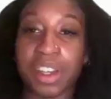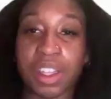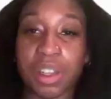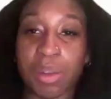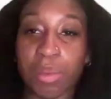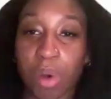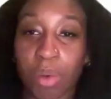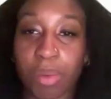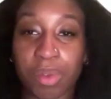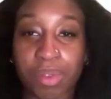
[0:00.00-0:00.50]
in the
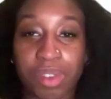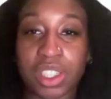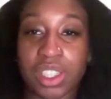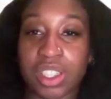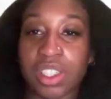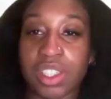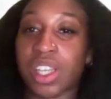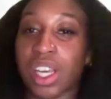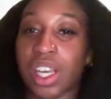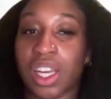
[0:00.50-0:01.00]
moment, really
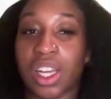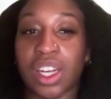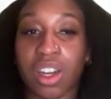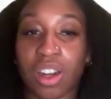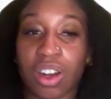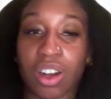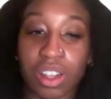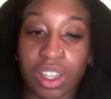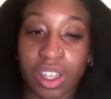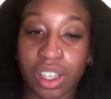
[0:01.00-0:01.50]
just taking it
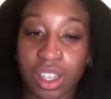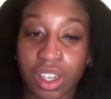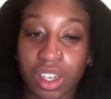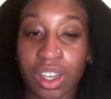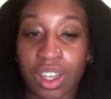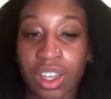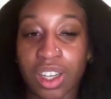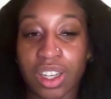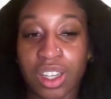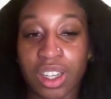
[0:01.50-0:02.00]
all in,
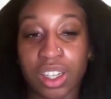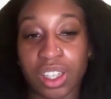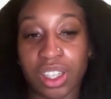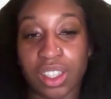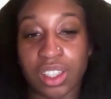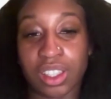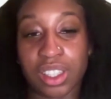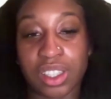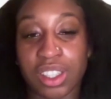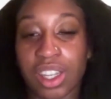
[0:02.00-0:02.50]

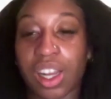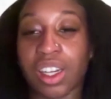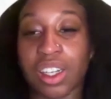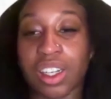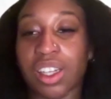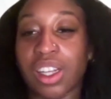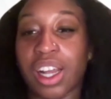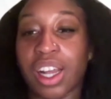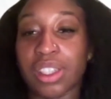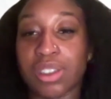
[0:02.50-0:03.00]
because it's not
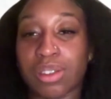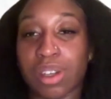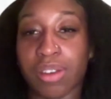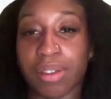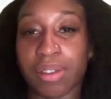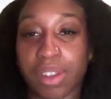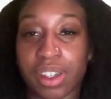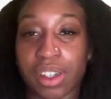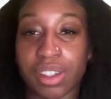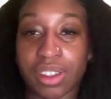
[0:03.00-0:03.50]
gonna last
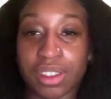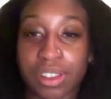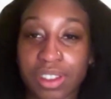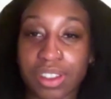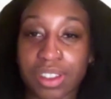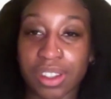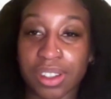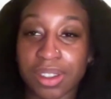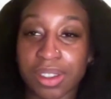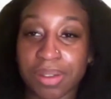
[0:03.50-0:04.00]
forever.
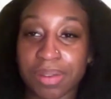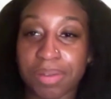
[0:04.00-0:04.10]
So